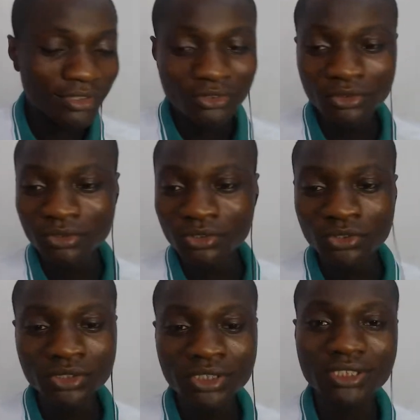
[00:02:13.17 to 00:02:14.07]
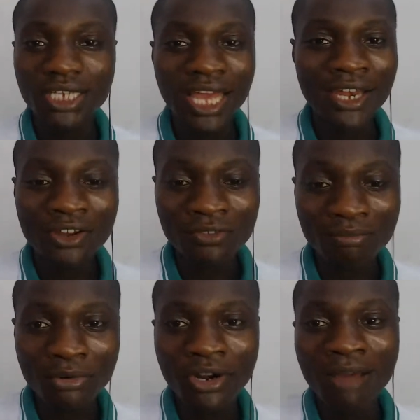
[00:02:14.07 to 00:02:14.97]
You use any of
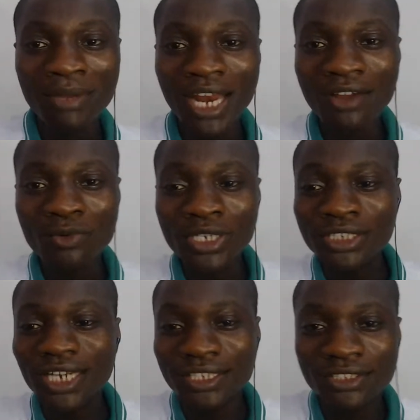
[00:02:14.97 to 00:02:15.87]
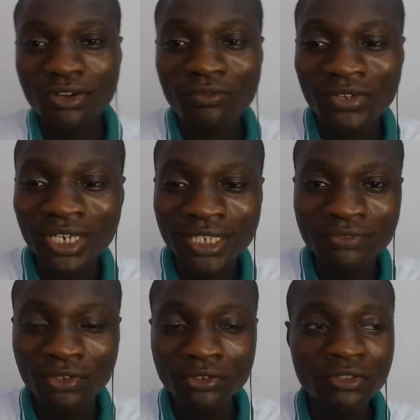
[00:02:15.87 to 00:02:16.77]
the programming language that is convenient
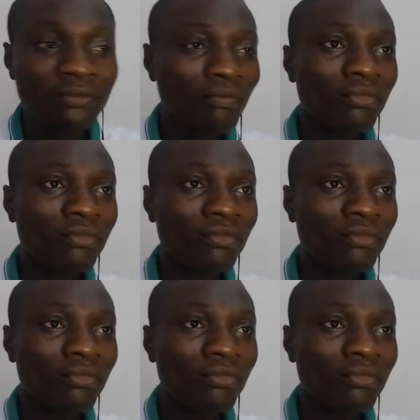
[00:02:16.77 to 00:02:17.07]
for you: